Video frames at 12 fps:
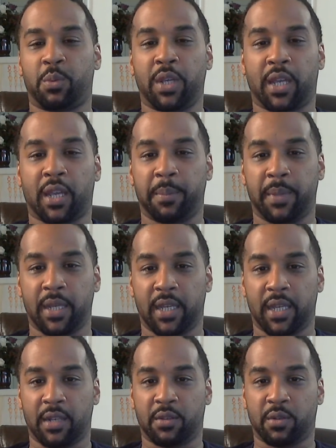we can
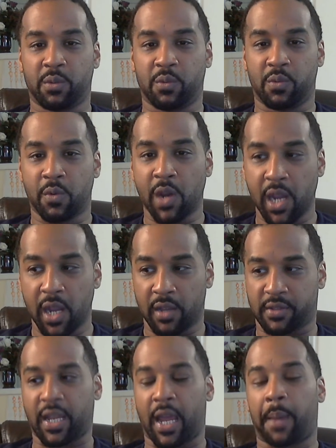begin to
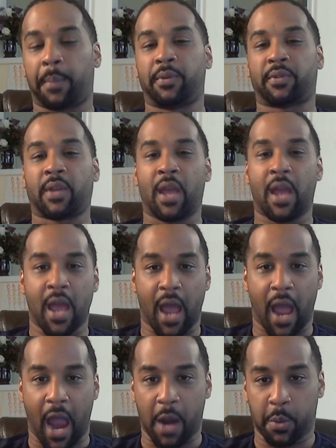re-establish
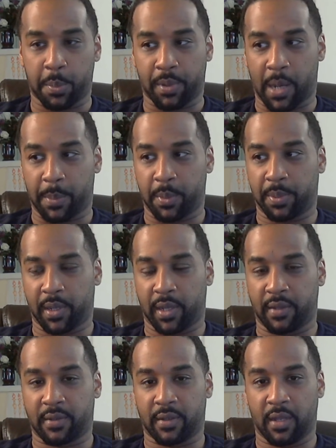our proper
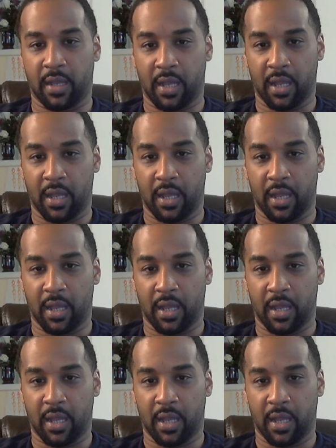place